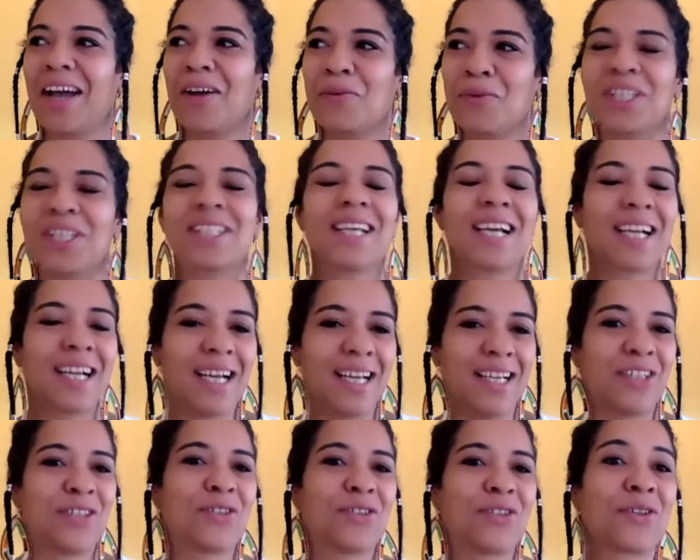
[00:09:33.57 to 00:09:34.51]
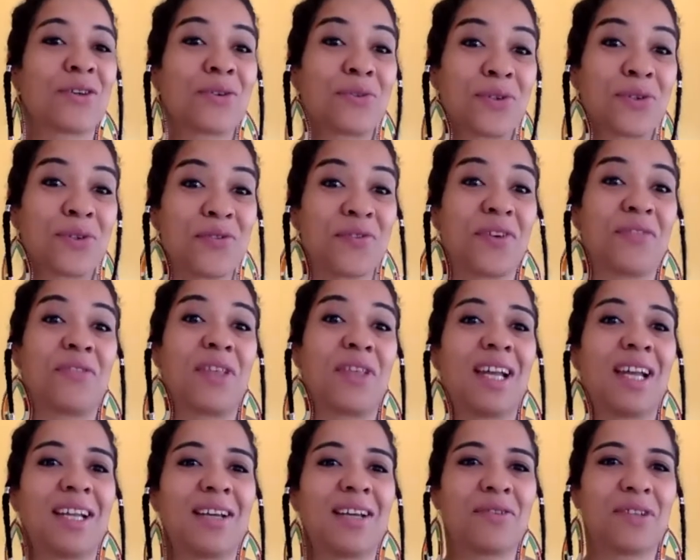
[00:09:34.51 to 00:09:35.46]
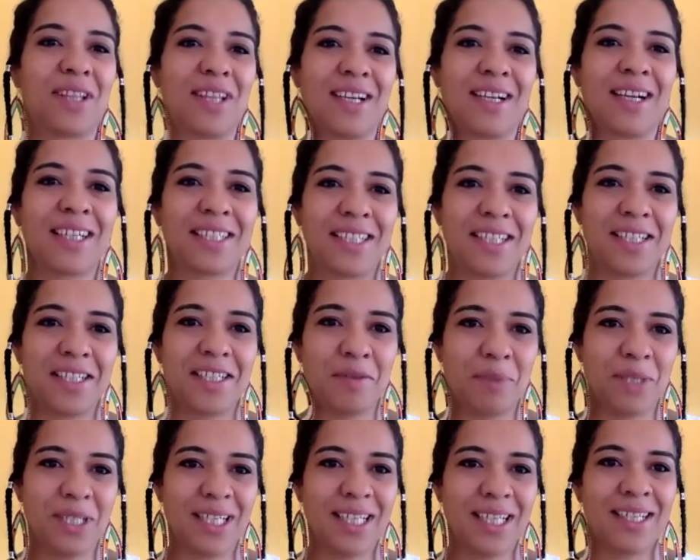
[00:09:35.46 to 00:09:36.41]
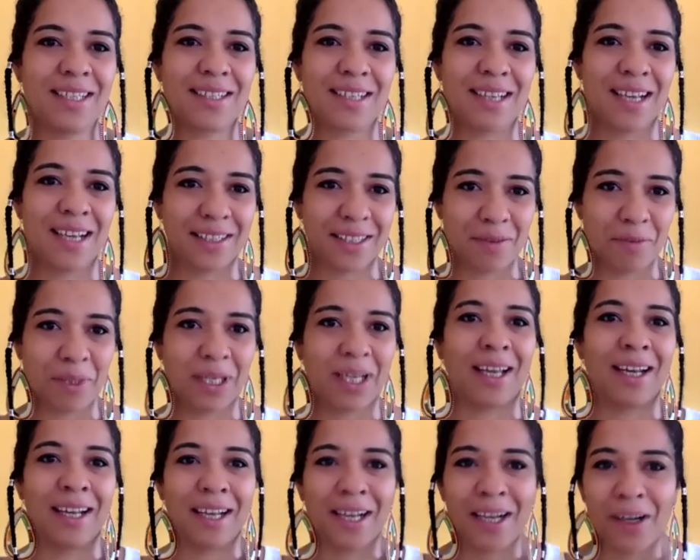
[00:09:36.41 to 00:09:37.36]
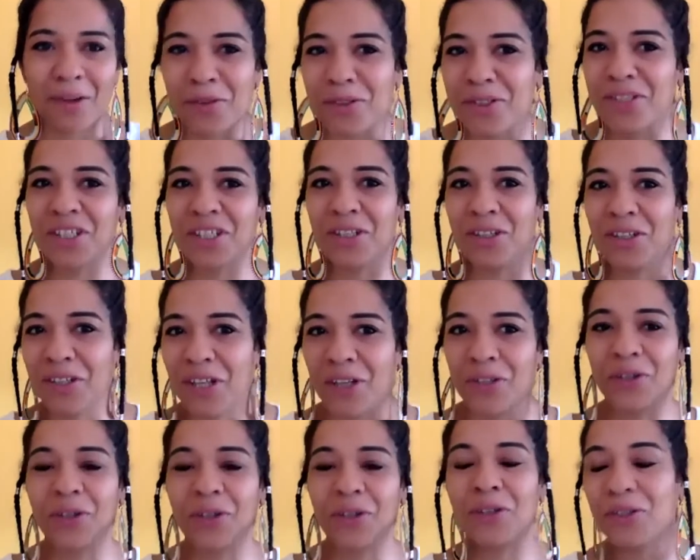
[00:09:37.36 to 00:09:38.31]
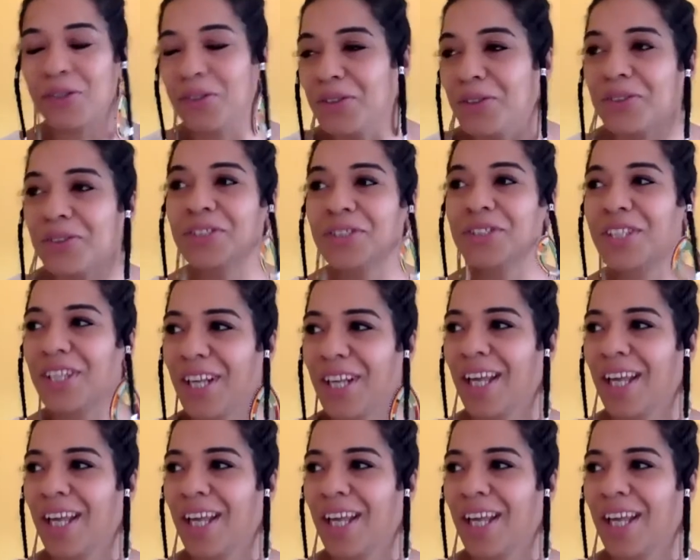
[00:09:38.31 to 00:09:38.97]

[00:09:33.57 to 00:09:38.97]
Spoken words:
once I got into the groove of that, everything got a little bit easier. At the beginning, I was still on that old